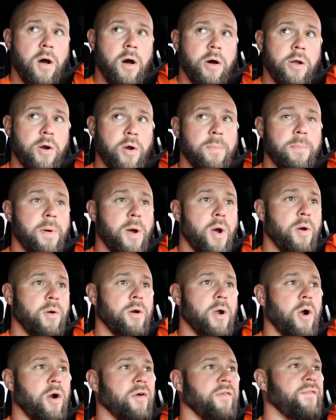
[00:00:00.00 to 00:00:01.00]
auto,
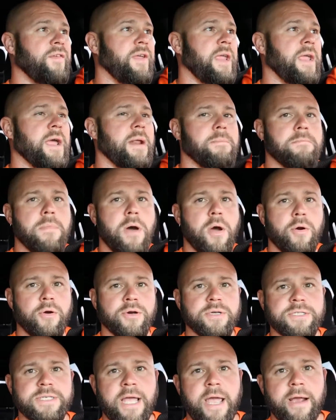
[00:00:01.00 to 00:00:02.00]
boat, RV, and
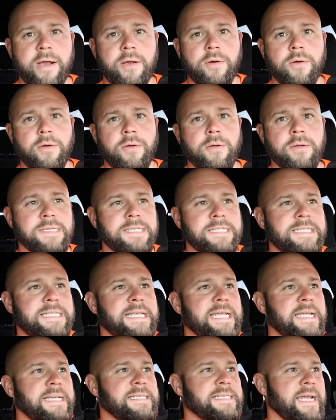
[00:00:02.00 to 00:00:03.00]
motorcycle
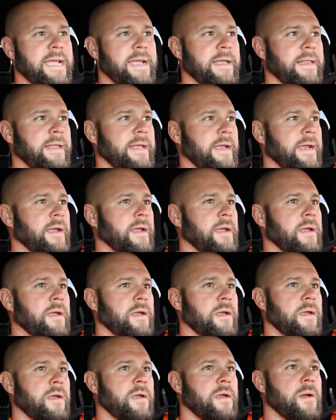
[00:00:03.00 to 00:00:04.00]
detailing
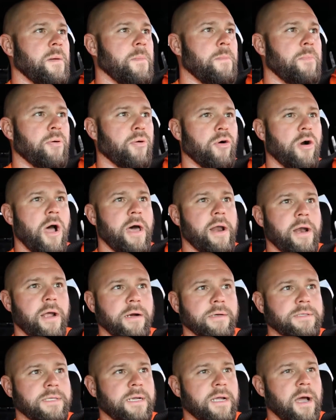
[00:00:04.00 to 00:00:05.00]

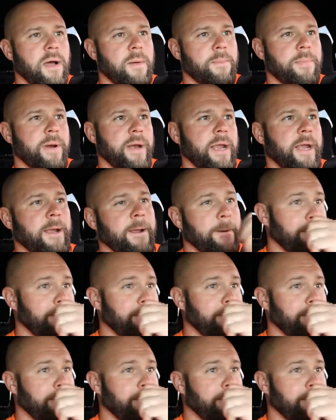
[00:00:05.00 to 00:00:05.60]
product company.